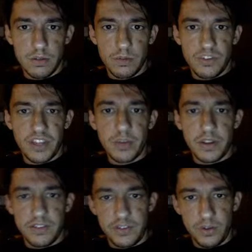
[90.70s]

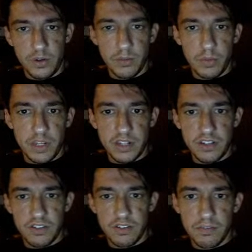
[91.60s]
segues to them. We can
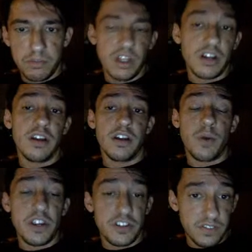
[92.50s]
just plug
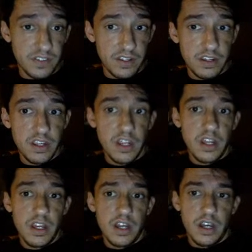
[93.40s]
equations
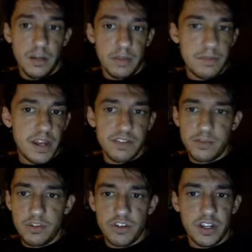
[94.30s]
in. In
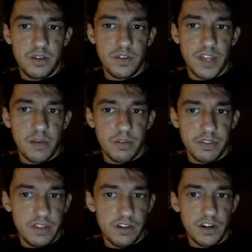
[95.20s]
medicine, we try to do that with
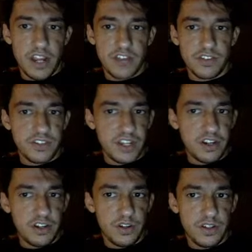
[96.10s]
international
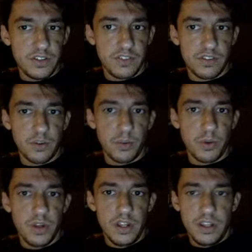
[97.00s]
standard units, so
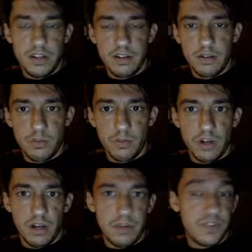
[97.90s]

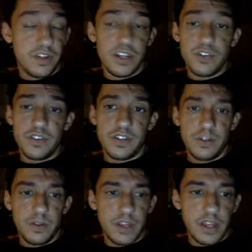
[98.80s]
different countries can
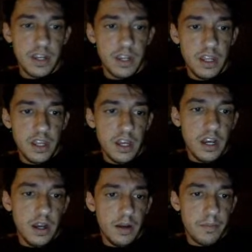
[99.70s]
do
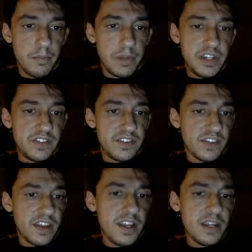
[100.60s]
that. But in
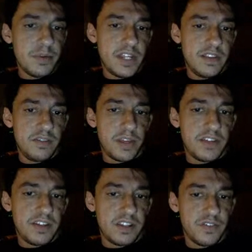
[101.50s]
society, we take these
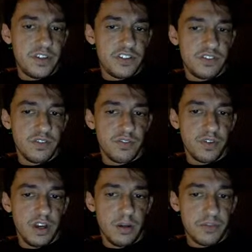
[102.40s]
basic definitions
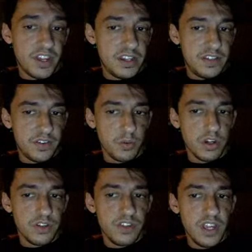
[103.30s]
of scientific
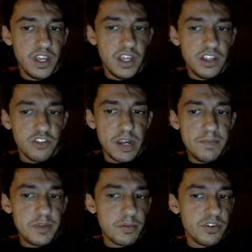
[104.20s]
words,
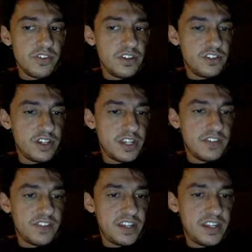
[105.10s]
scrape the precision, and
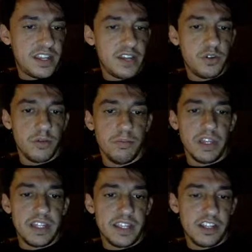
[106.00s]
sand it down to a
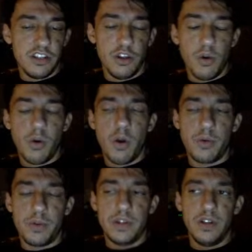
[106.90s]
blanket
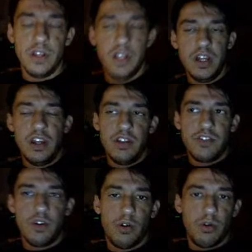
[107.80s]
colloquial.
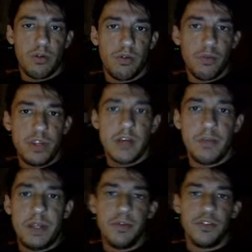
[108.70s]
So we hear
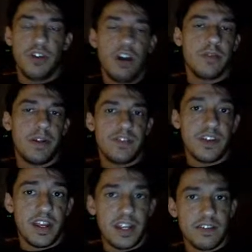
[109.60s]
people talk about
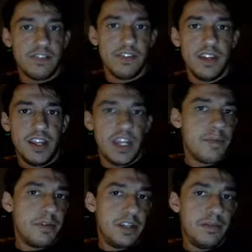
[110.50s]
science and
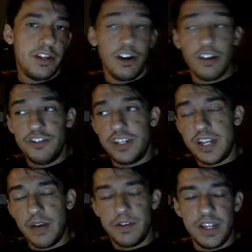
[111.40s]
epidemiology
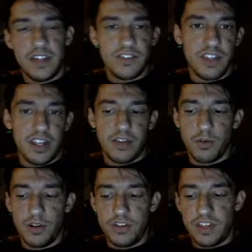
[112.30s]
nowadays, saying
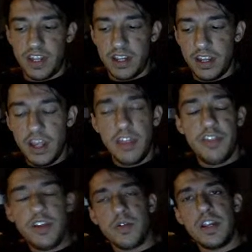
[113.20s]
words like
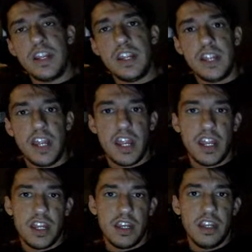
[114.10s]
theory
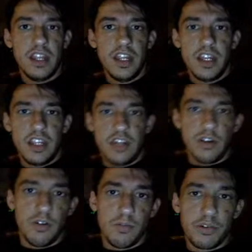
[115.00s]
and
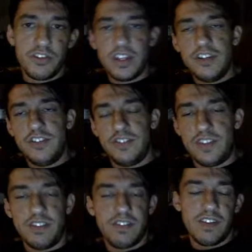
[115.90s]
percentages of
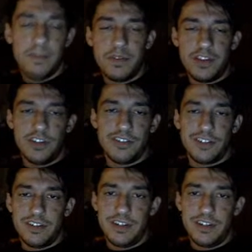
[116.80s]
this, but they're